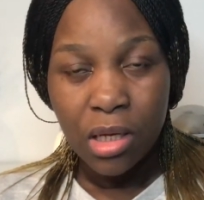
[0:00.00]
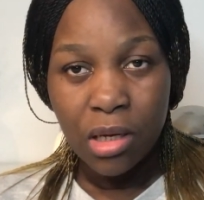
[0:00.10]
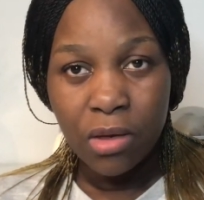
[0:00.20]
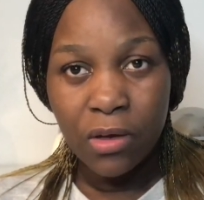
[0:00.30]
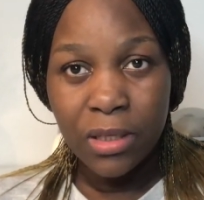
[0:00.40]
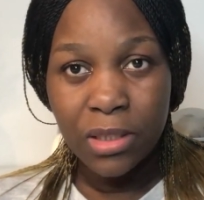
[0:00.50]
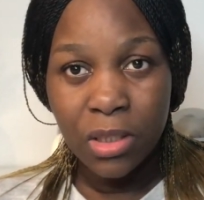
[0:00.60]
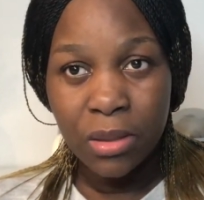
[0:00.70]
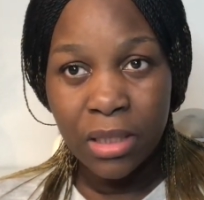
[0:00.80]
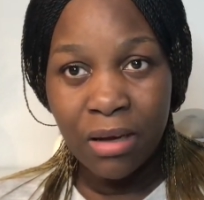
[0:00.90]

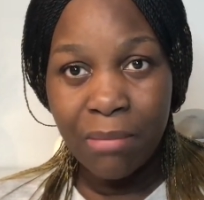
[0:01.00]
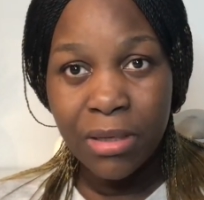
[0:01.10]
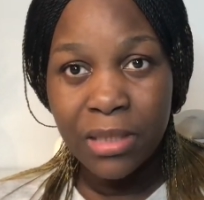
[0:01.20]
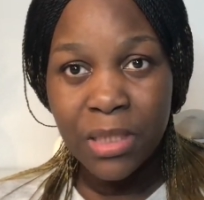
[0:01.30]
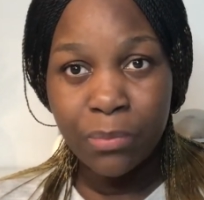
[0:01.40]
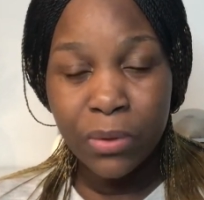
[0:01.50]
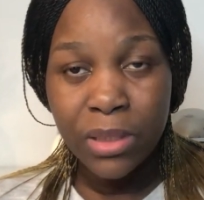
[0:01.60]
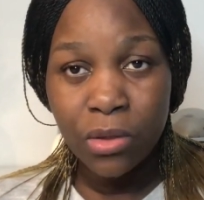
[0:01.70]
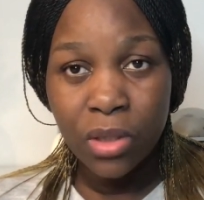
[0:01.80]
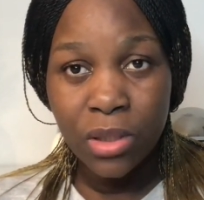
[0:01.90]
The government has
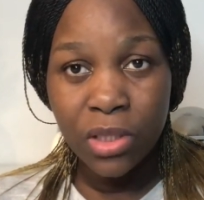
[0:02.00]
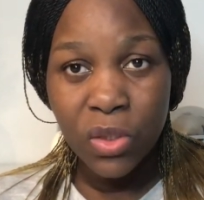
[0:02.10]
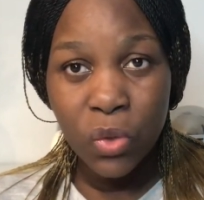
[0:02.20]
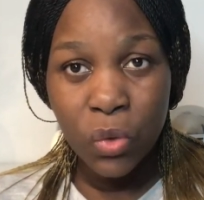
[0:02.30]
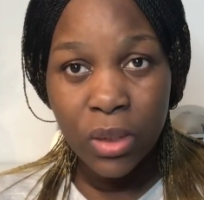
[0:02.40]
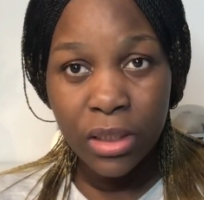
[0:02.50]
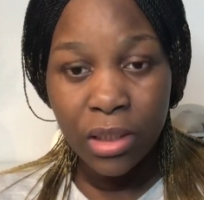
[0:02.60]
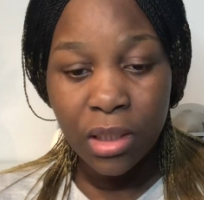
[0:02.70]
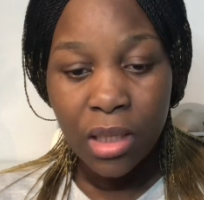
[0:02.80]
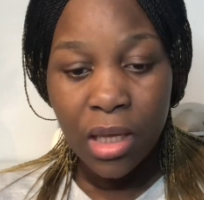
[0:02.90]
sponsored your
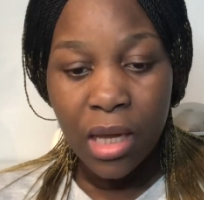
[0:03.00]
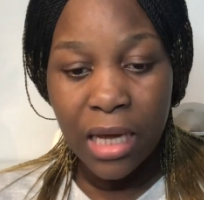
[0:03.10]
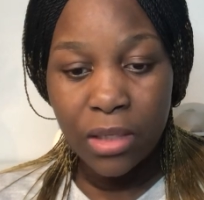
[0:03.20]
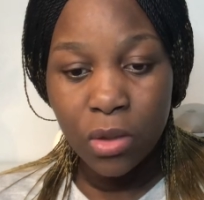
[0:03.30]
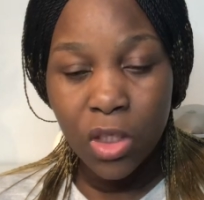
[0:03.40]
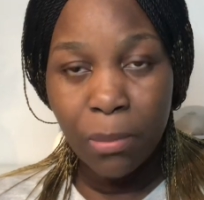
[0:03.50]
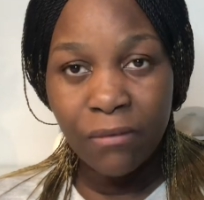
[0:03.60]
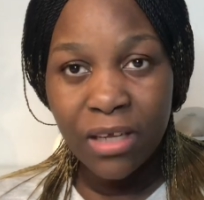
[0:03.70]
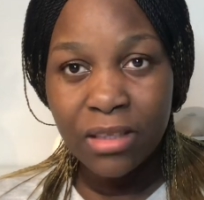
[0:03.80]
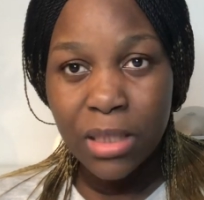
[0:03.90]
schooling. And on top of
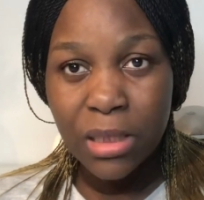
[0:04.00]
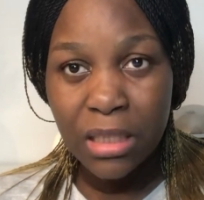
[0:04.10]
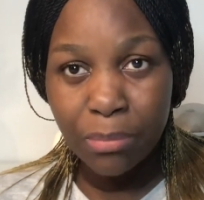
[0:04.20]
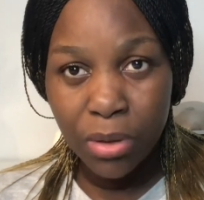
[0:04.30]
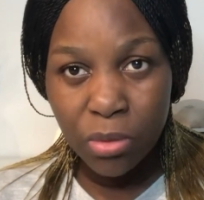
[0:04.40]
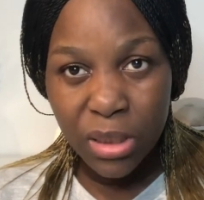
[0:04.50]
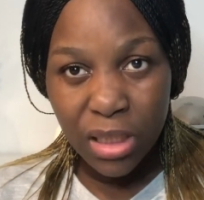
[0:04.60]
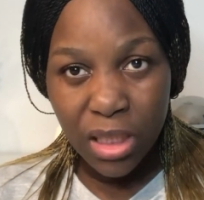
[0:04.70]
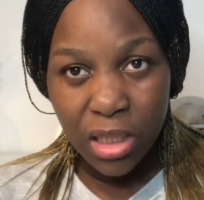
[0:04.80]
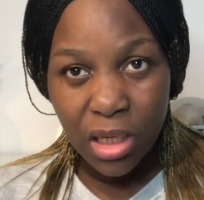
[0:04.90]
that, they still pay you
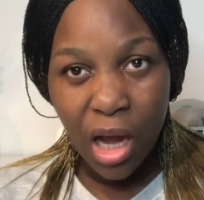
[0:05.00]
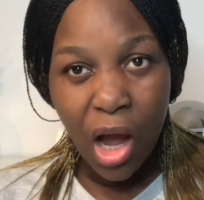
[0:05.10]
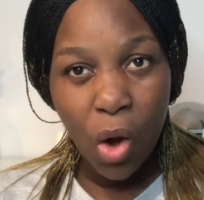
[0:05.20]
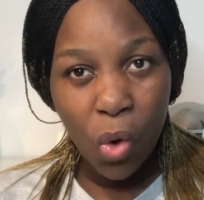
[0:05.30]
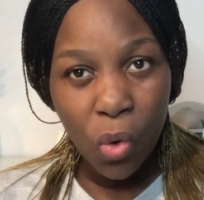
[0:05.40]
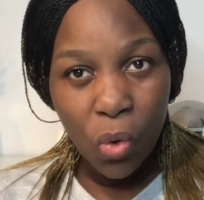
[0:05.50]
salary. How?